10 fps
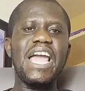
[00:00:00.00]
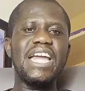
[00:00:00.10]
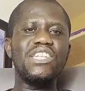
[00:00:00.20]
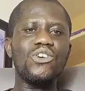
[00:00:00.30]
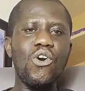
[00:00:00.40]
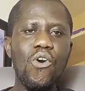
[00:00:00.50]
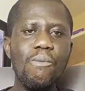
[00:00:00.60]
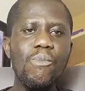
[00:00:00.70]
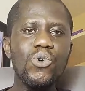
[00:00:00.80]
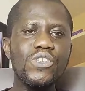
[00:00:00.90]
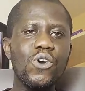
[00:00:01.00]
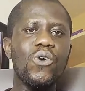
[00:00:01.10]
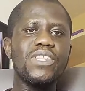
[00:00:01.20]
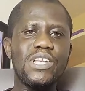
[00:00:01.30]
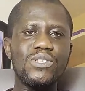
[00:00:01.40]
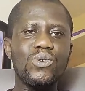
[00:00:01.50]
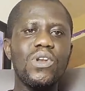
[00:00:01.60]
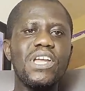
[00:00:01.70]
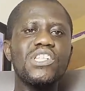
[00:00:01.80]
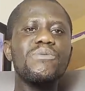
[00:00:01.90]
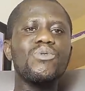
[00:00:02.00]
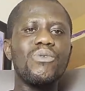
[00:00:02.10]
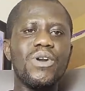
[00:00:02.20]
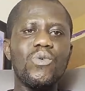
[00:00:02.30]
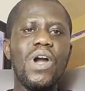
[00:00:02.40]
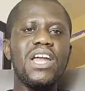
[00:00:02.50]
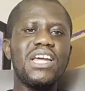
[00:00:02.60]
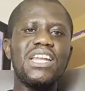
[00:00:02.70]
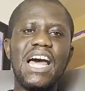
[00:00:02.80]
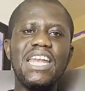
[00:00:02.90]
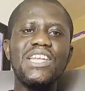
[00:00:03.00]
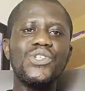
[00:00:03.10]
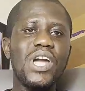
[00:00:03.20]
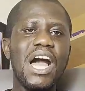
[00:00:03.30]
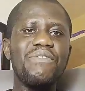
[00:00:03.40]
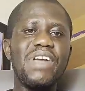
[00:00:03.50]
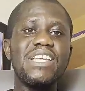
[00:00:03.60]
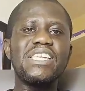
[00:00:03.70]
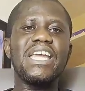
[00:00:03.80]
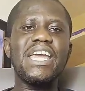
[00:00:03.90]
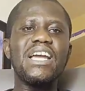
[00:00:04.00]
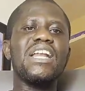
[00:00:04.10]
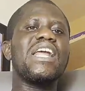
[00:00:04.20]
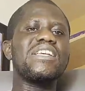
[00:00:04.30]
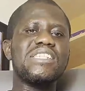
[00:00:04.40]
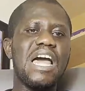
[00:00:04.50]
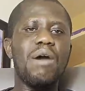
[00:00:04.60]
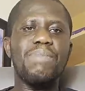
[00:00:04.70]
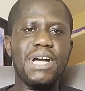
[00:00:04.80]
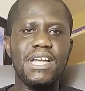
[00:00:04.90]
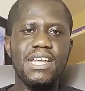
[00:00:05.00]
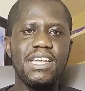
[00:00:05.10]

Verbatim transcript: and almost all the scholarships will require that at least you have a second class upper.